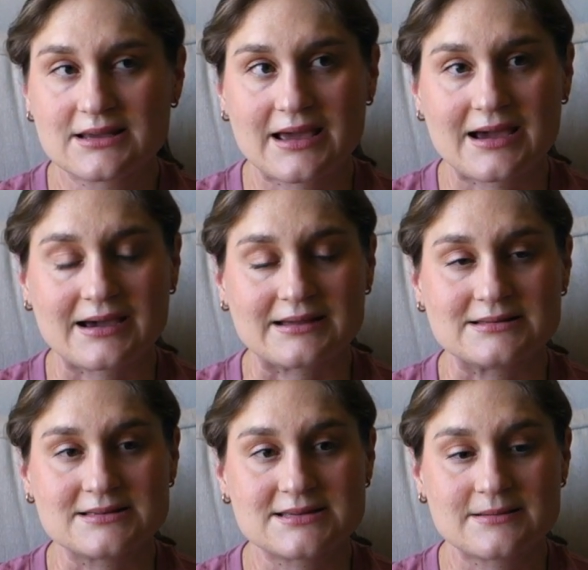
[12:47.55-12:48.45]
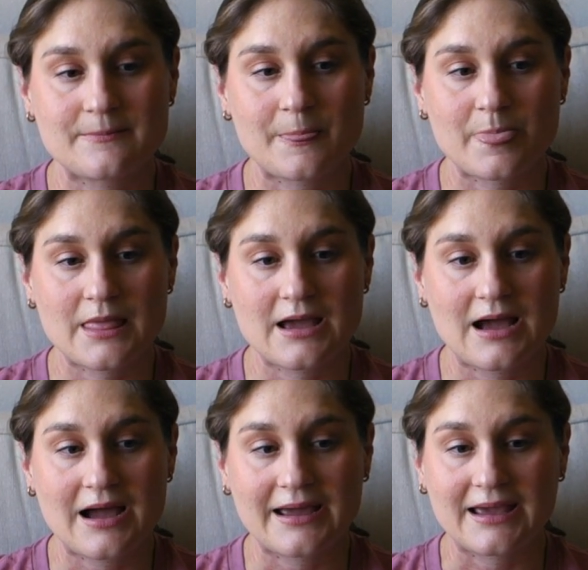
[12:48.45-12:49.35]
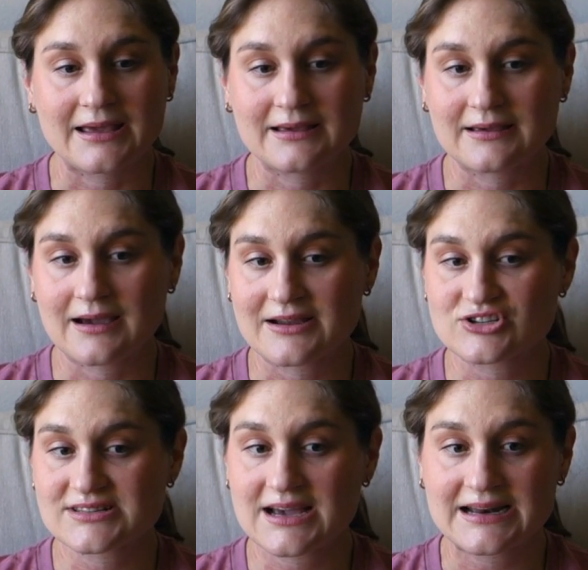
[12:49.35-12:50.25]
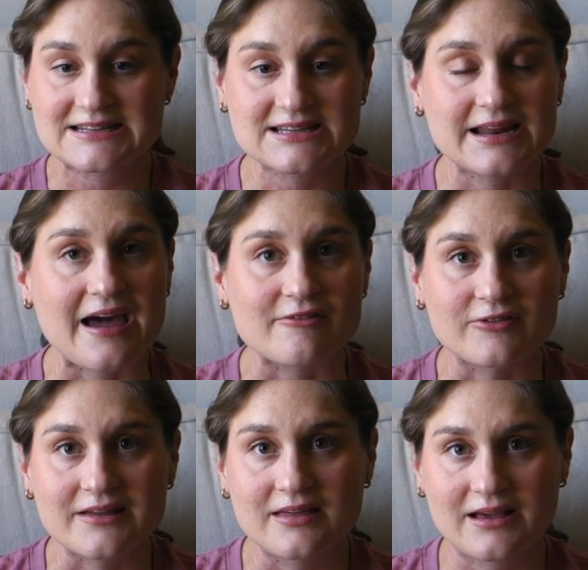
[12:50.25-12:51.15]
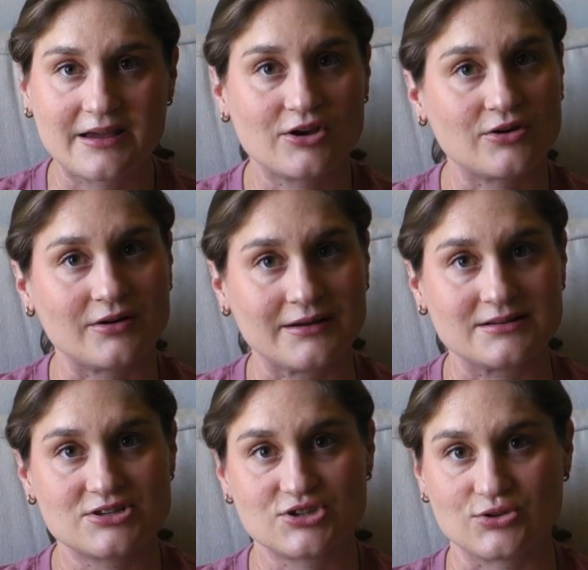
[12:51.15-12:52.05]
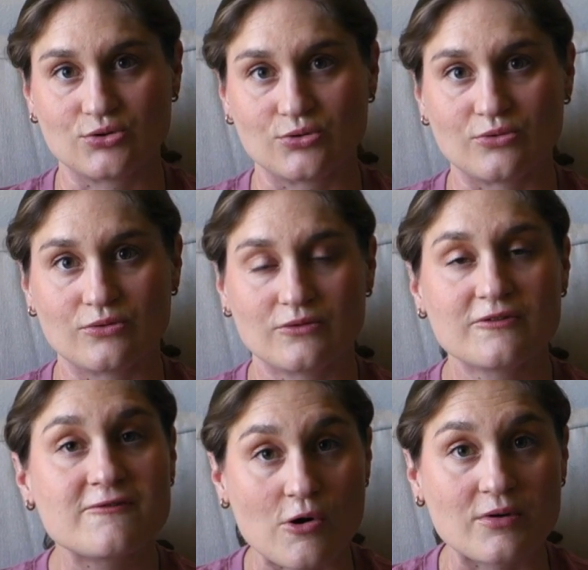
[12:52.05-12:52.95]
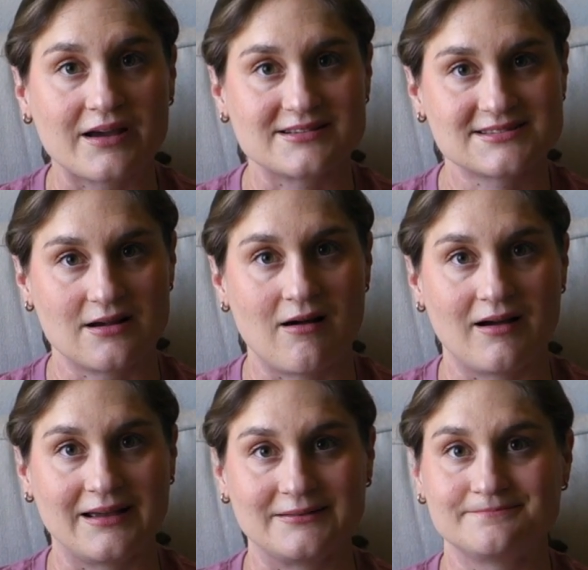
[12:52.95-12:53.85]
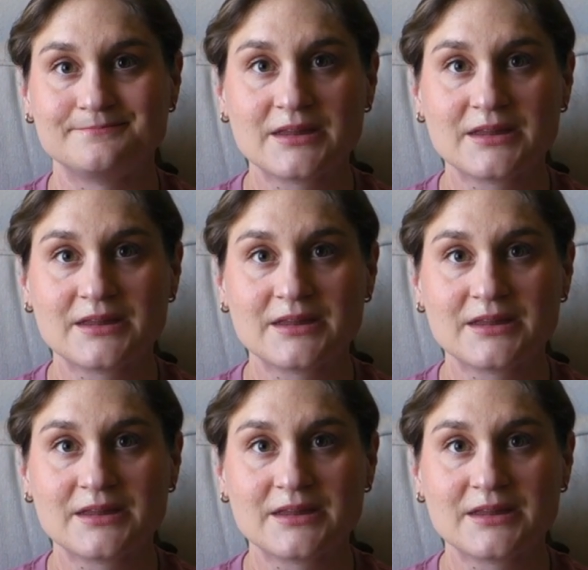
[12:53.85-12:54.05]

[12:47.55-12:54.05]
And I just kind of did everything I could to focus on,